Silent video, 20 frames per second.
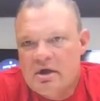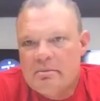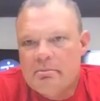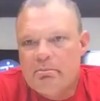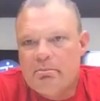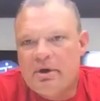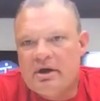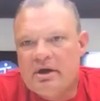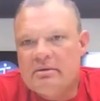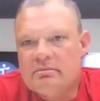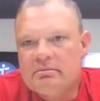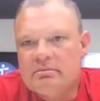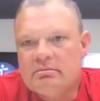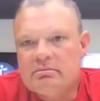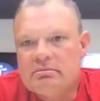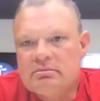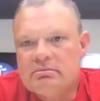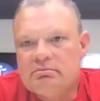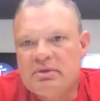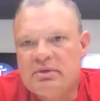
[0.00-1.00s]
but
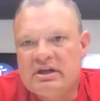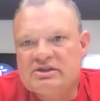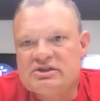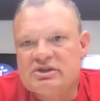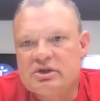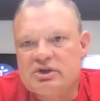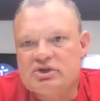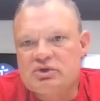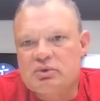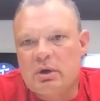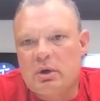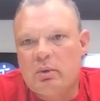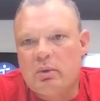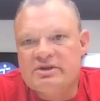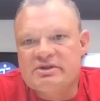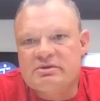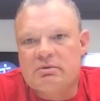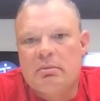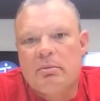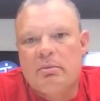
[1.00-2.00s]
being a social worker
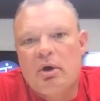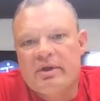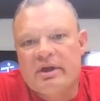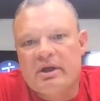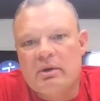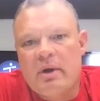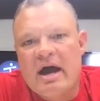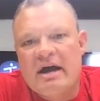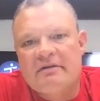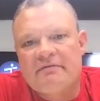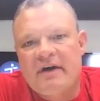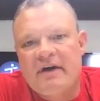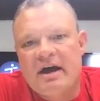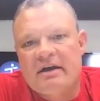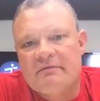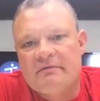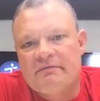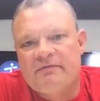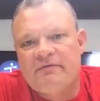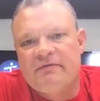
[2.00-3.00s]
wasn't remotely
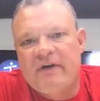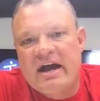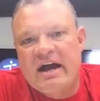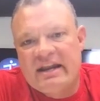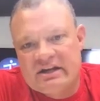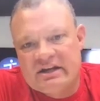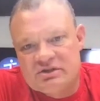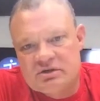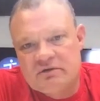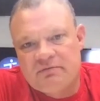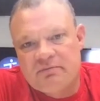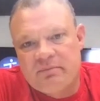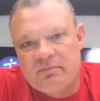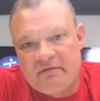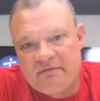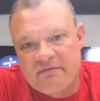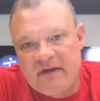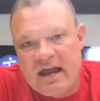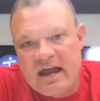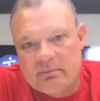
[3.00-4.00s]
gratifying financially for my
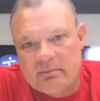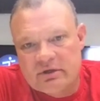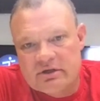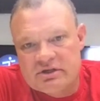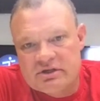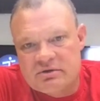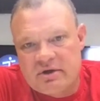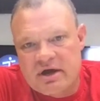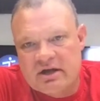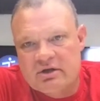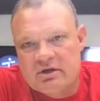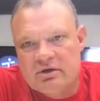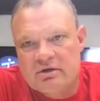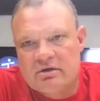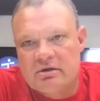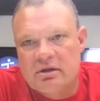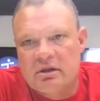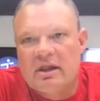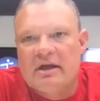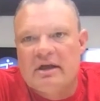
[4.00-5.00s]
family, so I couldn't
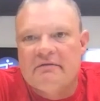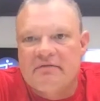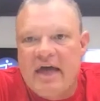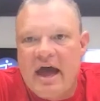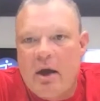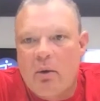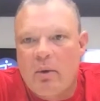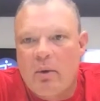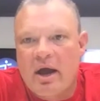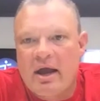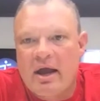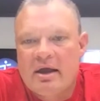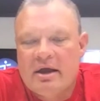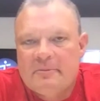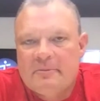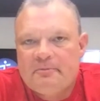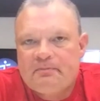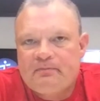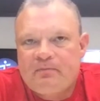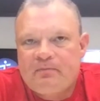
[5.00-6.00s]
live that way.
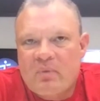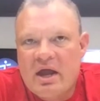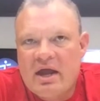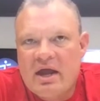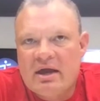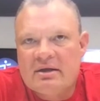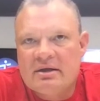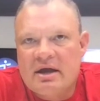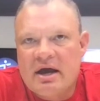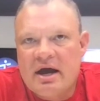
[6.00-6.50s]
And,